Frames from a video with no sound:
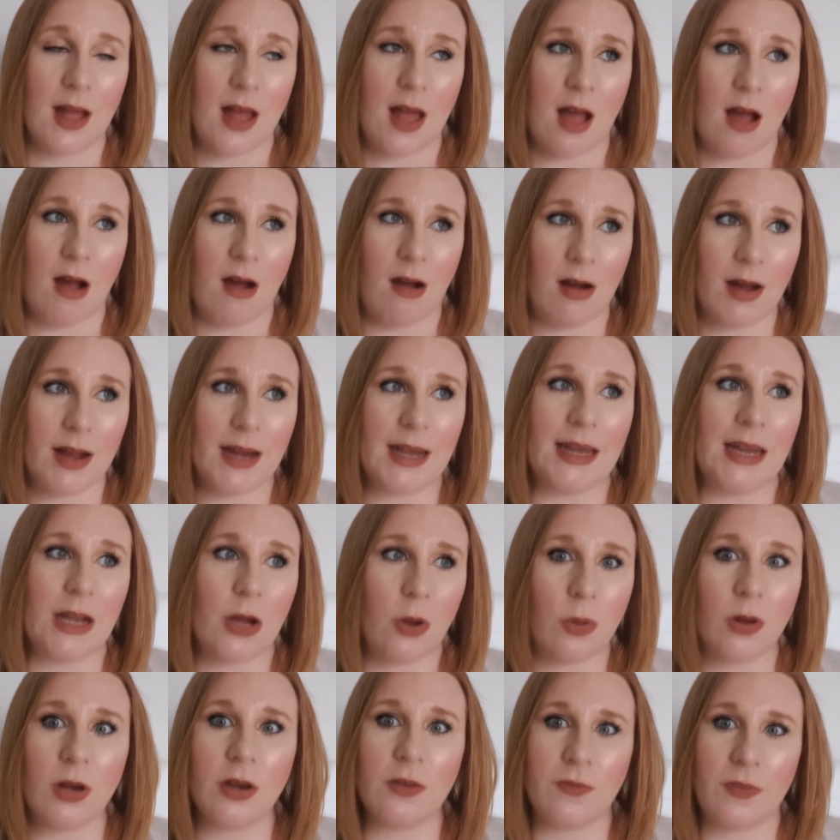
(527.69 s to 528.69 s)
highly
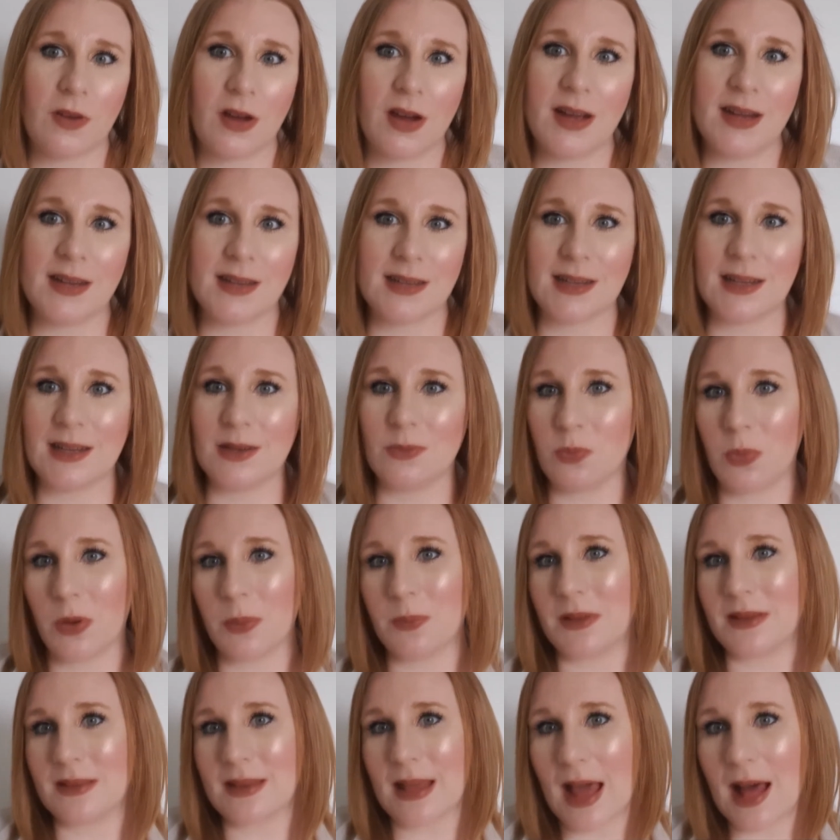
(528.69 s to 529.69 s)
qualified in
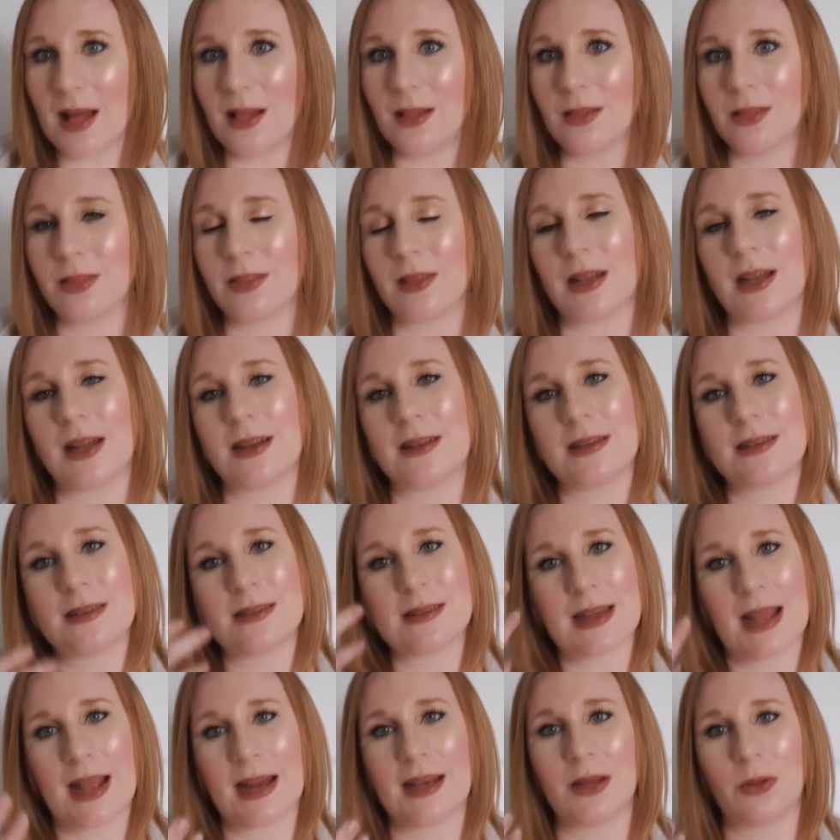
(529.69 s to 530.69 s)
women's health and
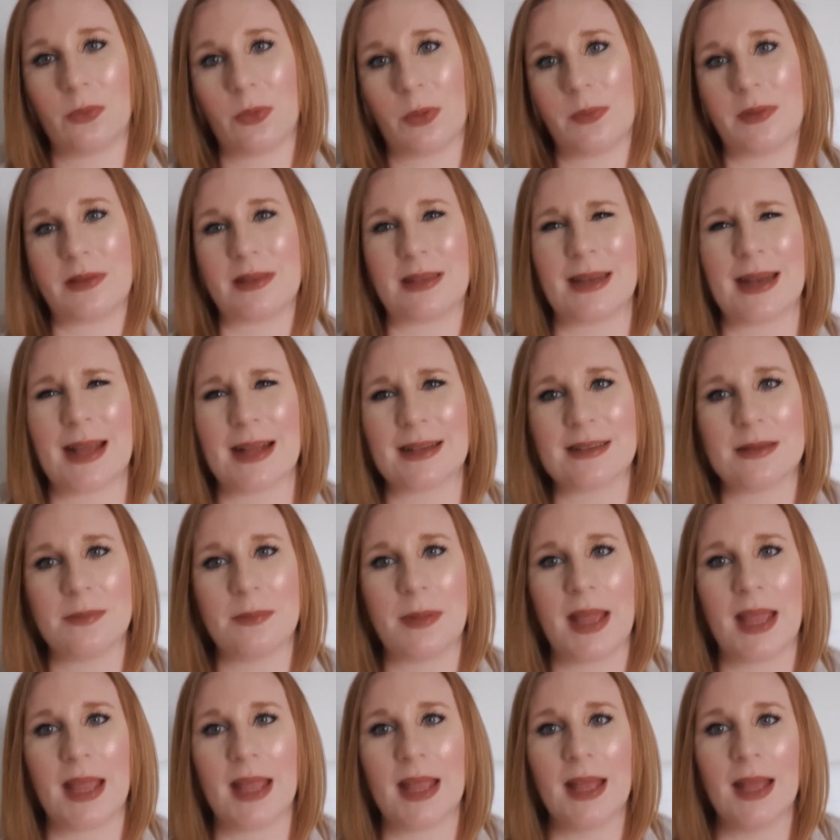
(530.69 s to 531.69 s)
understanding women's
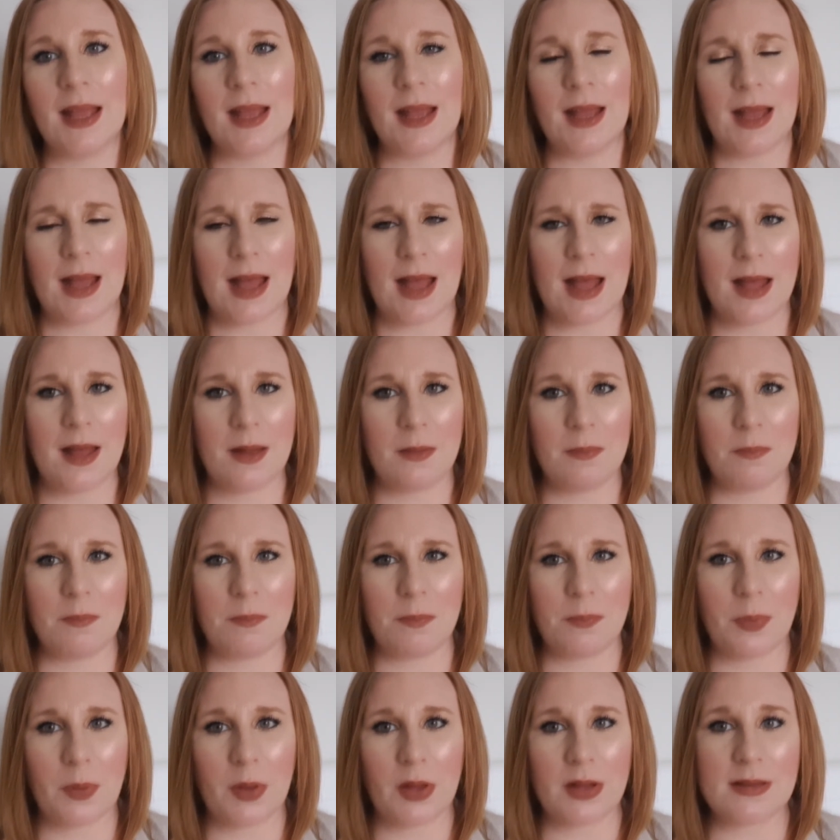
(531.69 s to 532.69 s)
anatomy,
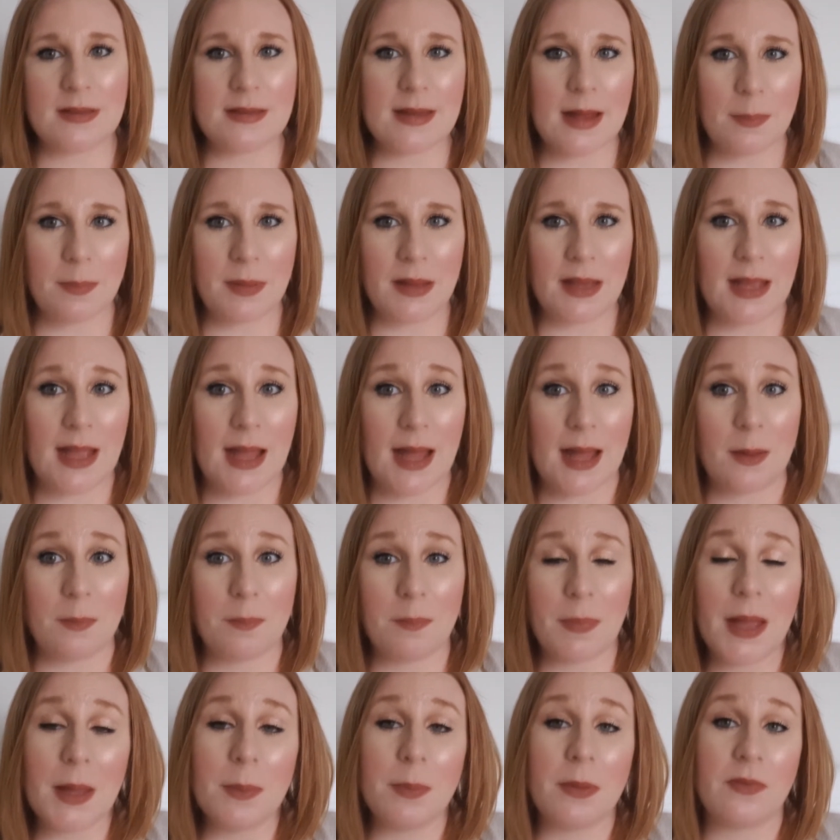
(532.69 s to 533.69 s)
but Debbie at
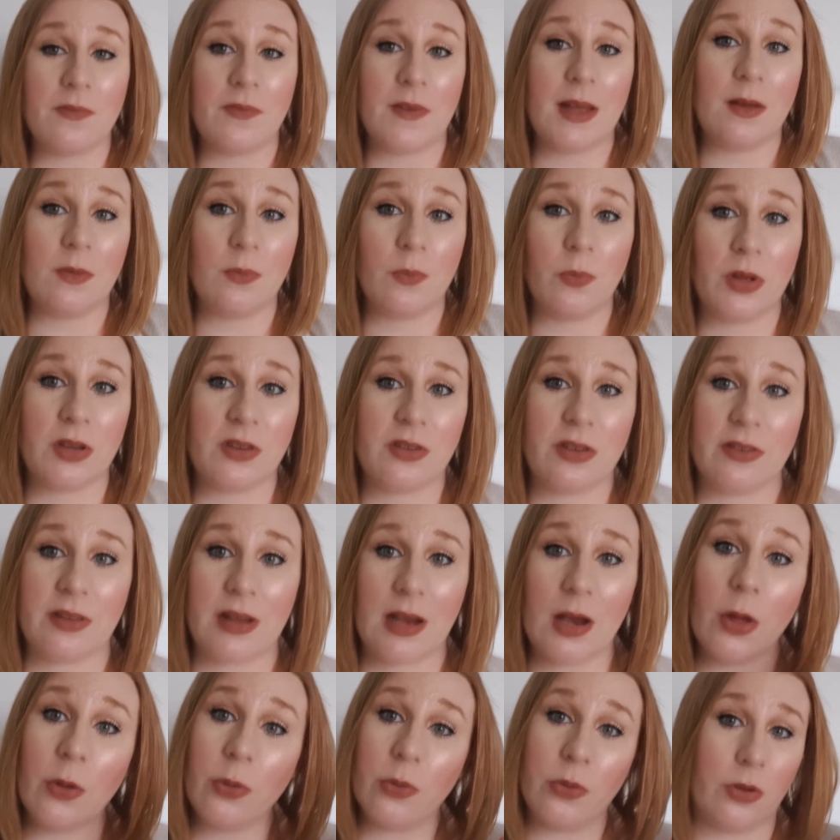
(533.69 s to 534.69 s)
BabyFit, which is
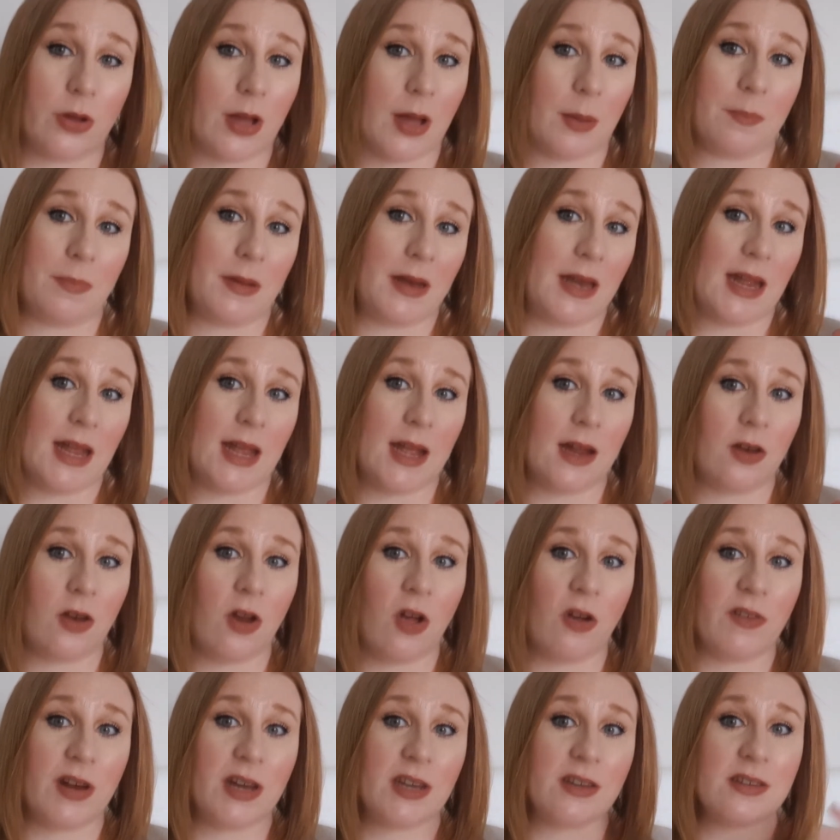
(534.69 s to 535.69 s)
a local company in
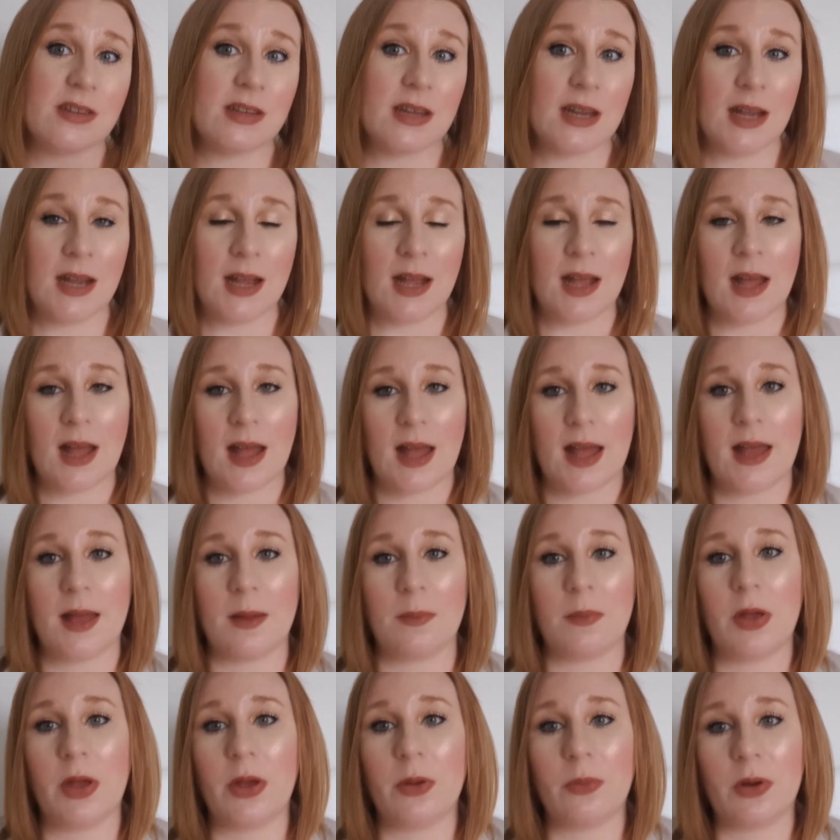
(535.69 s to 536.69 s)
Norwich,
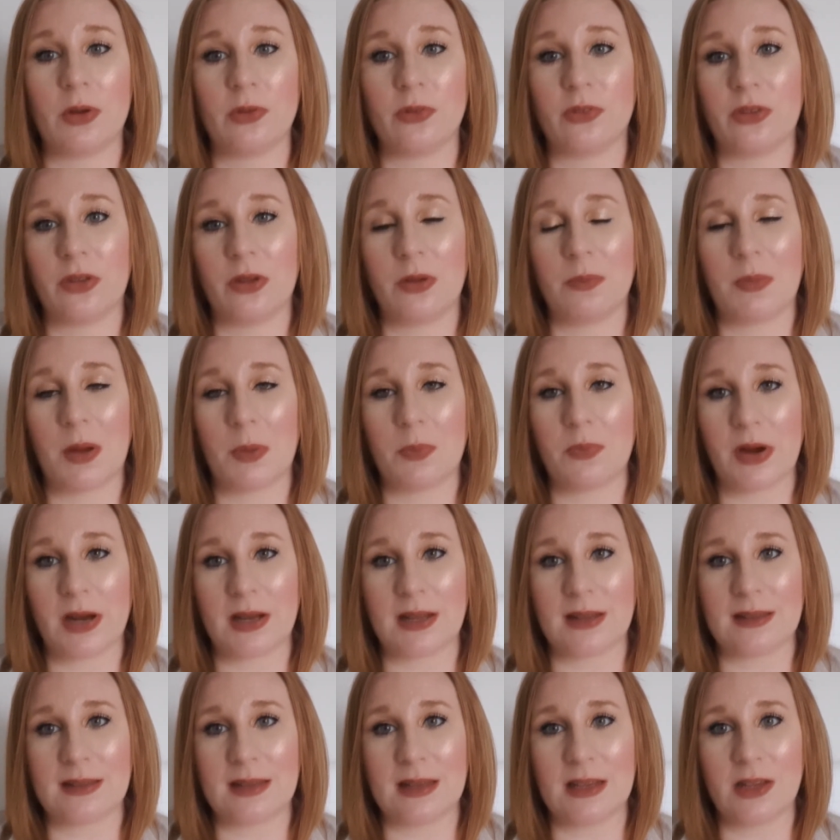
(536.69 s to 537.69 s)
who I was doing my
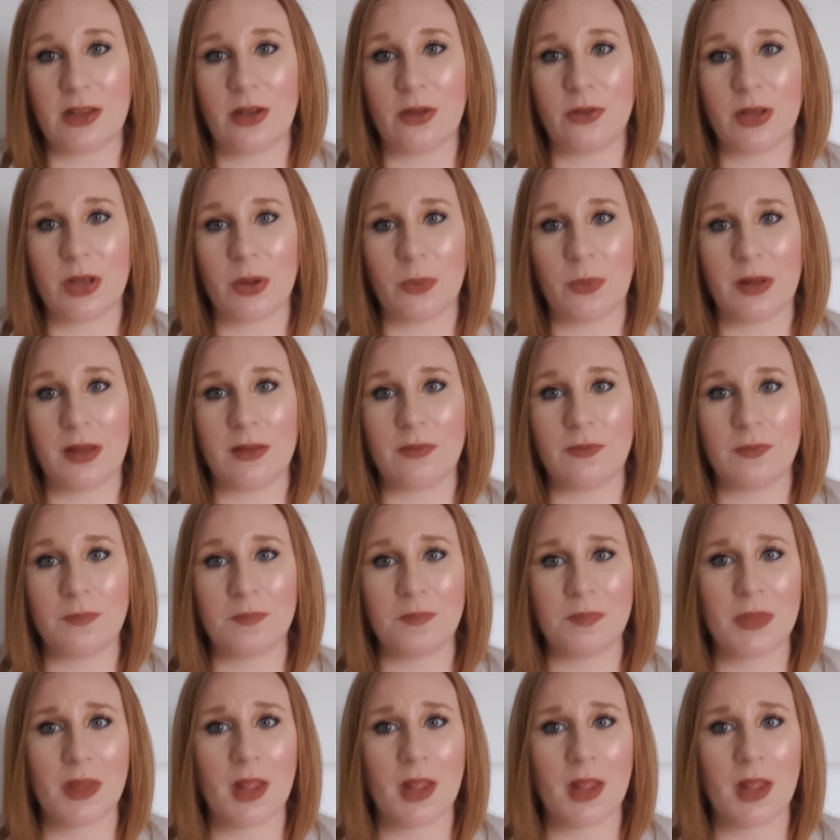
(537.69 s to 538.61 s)
pregnancy yoga with,